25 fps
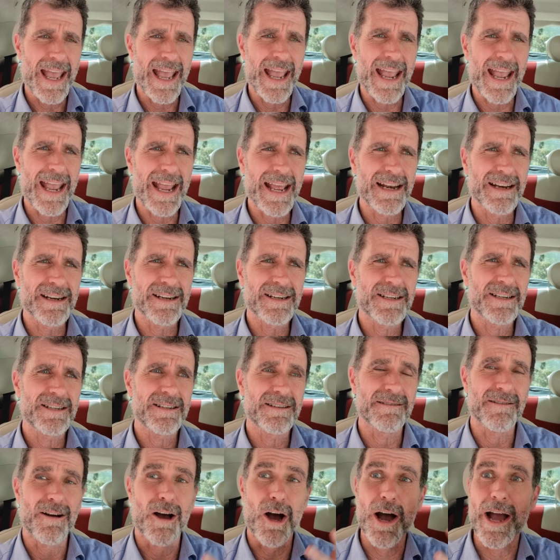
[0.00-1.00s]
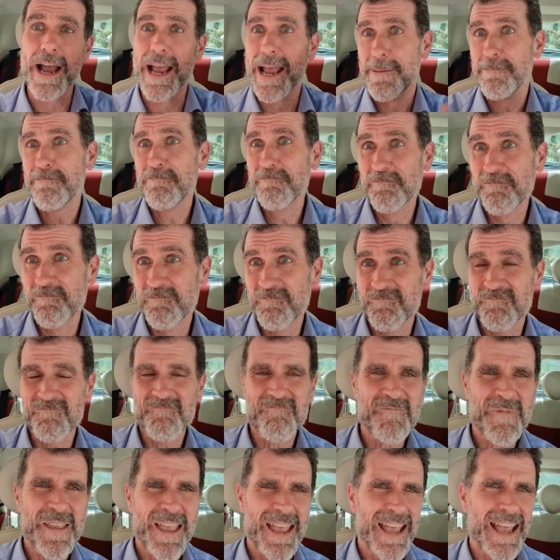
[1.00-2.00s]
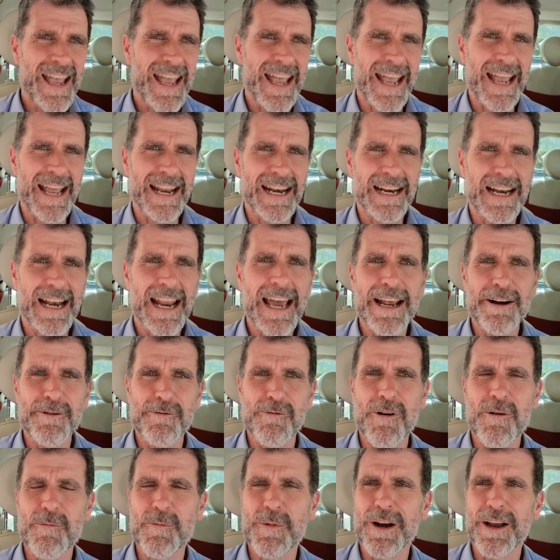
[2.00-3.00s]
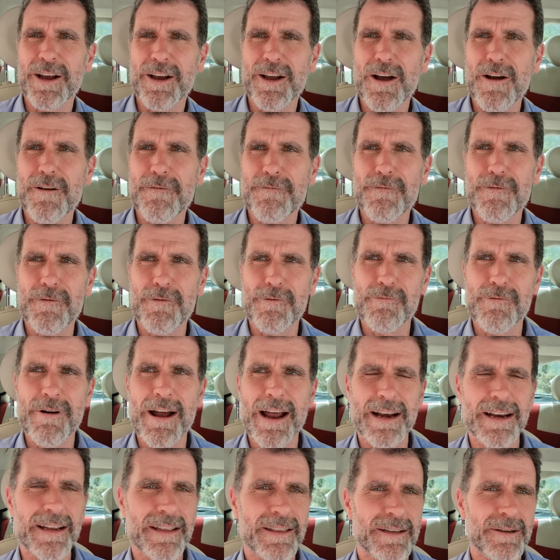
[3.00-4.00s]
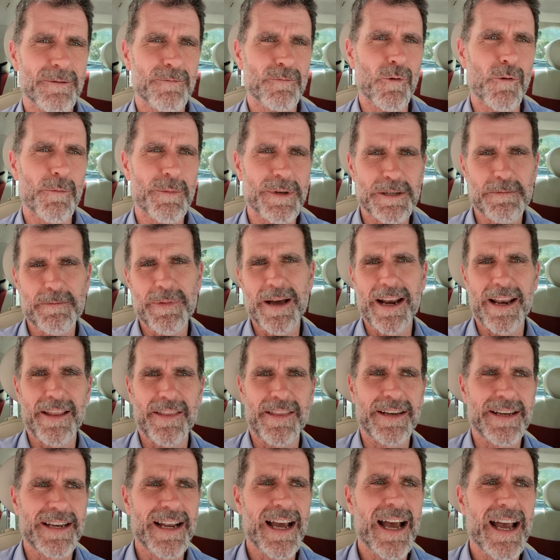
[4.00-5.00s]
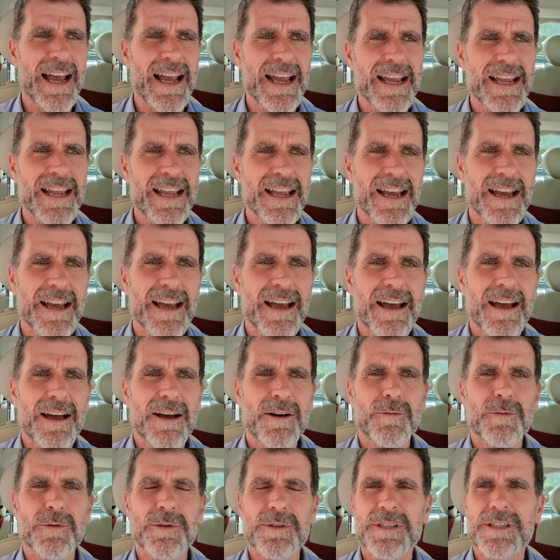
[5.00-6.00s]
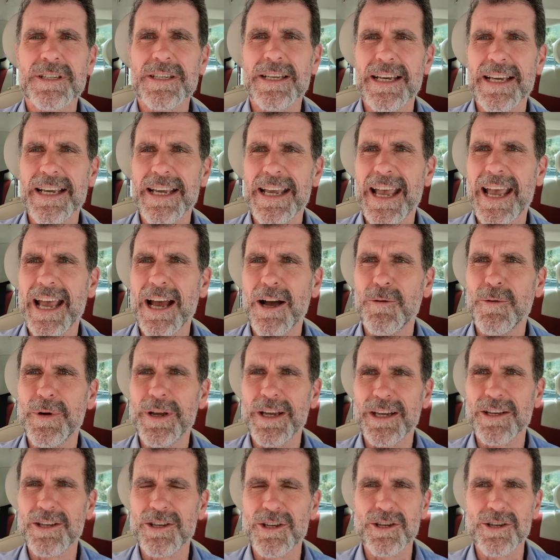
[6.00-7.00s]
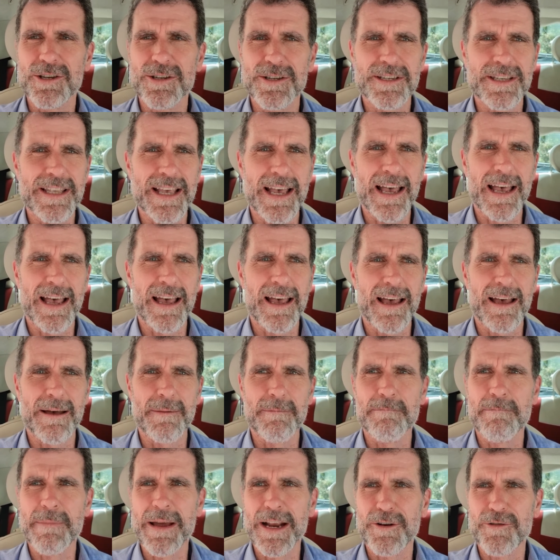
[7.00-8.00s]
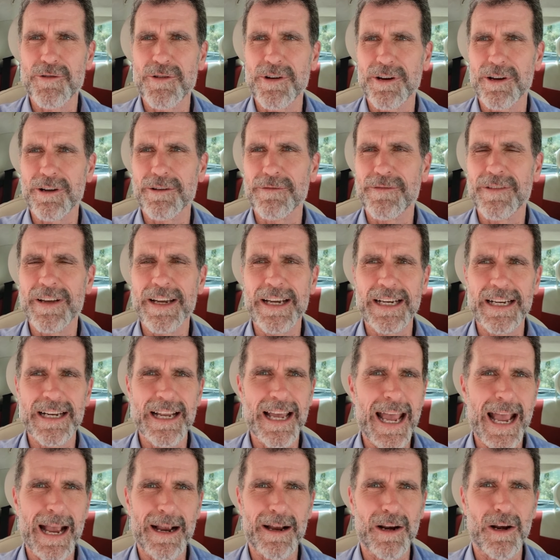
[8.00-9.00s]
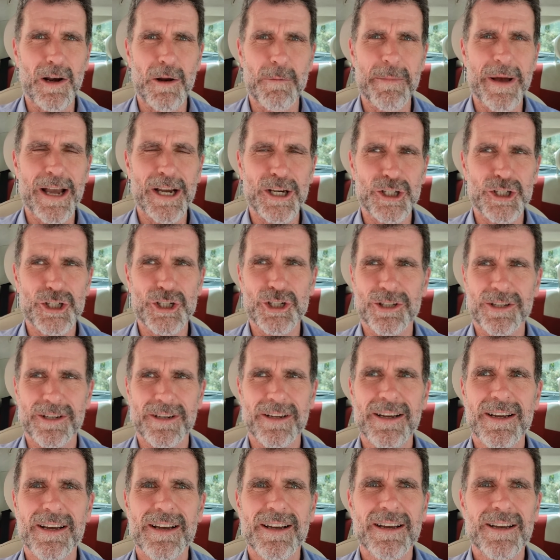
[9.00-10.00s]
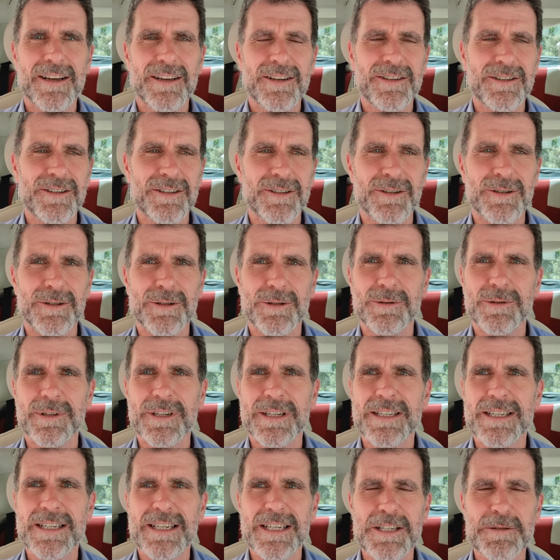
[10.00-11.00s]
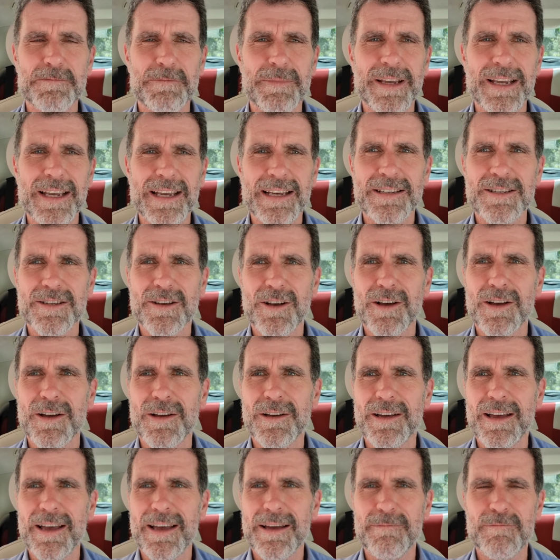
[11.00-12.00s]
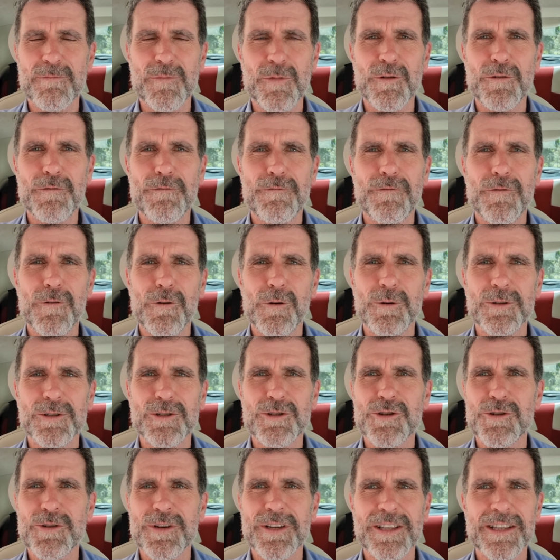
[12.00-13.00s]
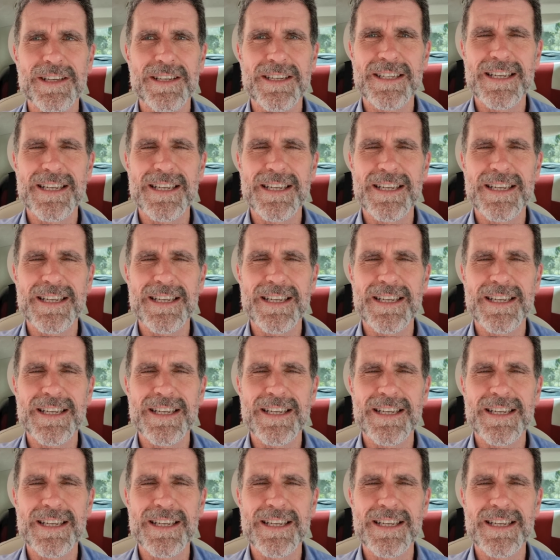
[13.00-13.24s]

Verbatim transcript: And I am. And later on, when I go for a run in the warmest part of the day, We'll see how we can use the metric of heat acclimation to assist me as I move forward during